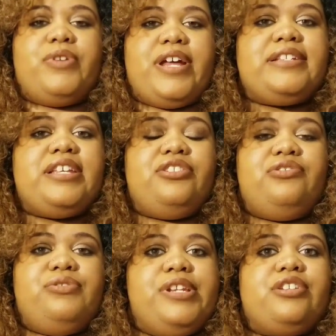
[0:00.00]
When I tell
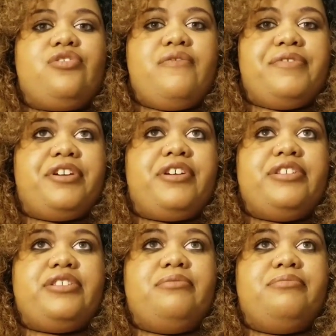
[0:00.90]
you, you need to go over there
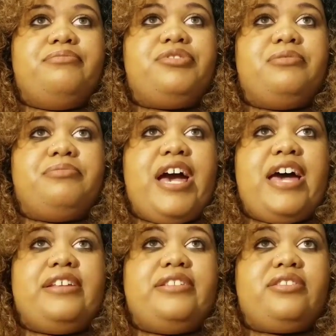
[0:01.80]
in some
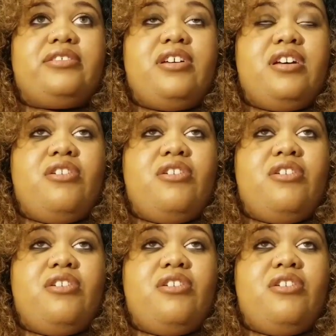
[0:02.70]
goddess